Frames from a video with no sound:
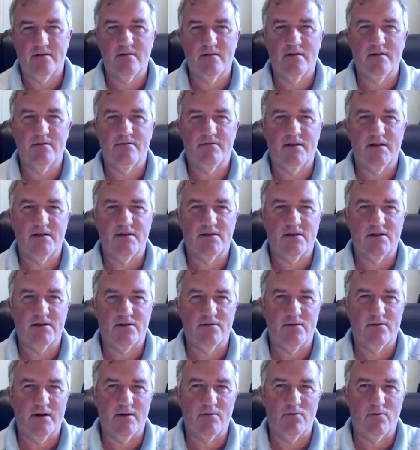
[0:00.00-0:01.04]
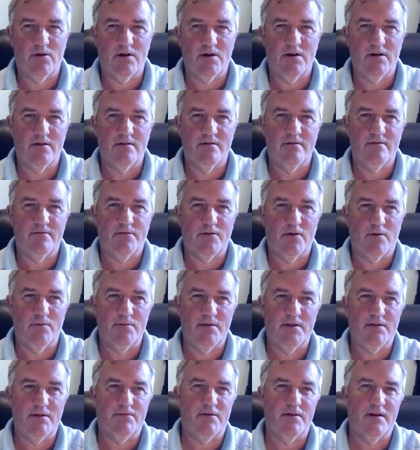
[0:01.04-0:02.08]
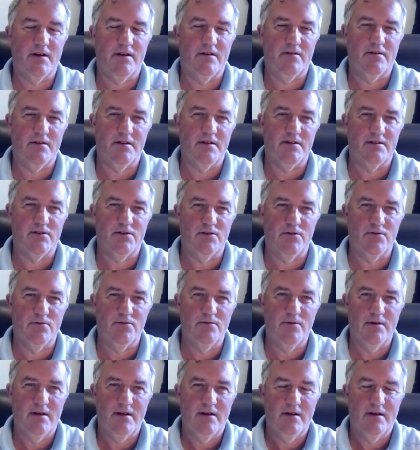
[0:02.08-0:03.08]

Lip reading: if that's the correct word, from different areas do